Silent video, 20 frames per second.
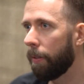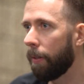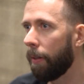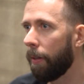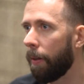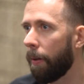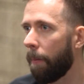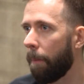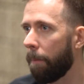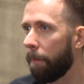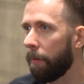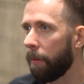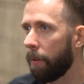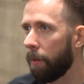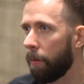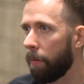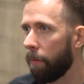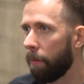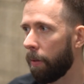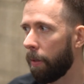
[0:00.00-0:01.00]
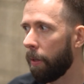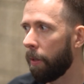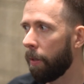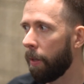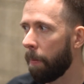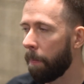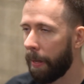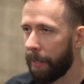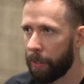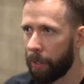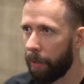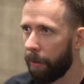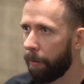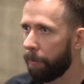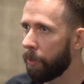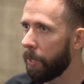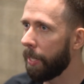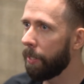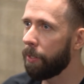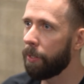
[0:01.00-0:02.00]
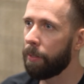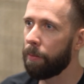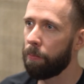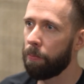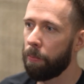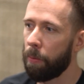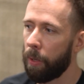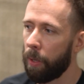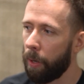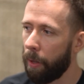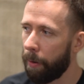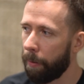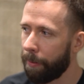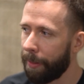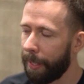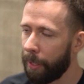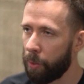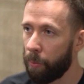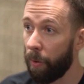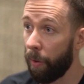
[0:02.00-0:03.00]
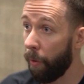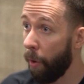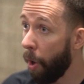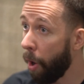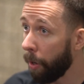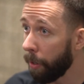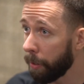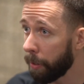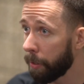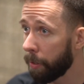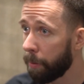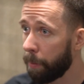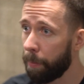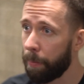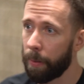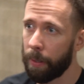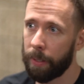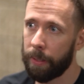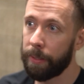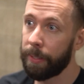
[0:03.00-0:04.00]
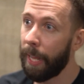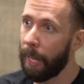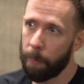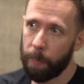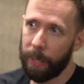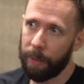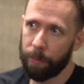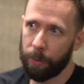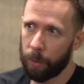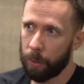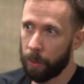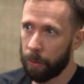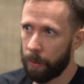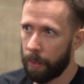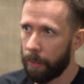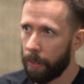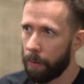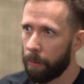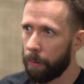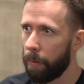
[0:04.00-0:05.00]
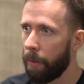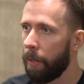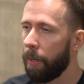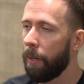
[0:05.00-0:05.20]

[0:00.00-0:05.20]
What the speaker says: It makes a lot of sense. A lot of things will halt, but gaming will continue.